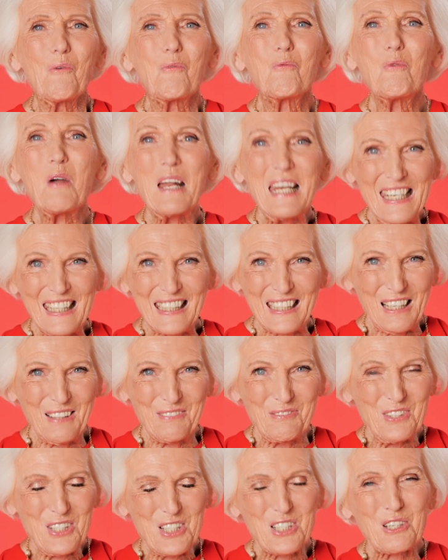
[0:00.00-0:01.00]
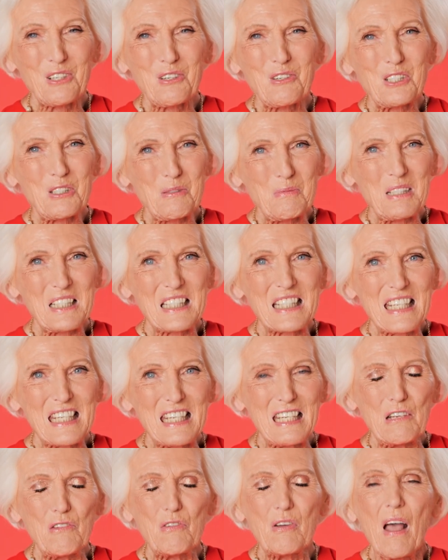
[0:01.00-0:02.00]
When it comes to Christmas
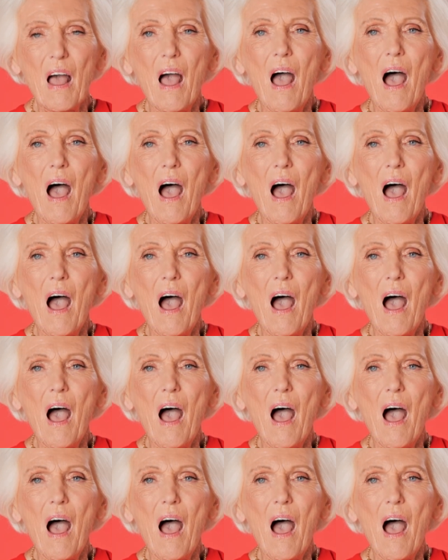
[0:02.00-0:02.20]
Eve,